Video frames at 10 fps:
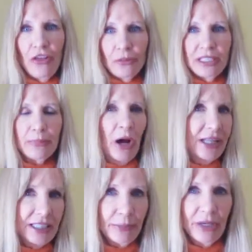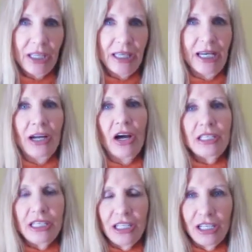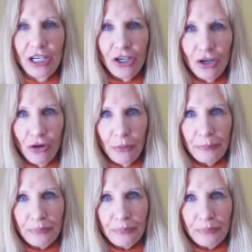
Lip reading: the responsibility onto you,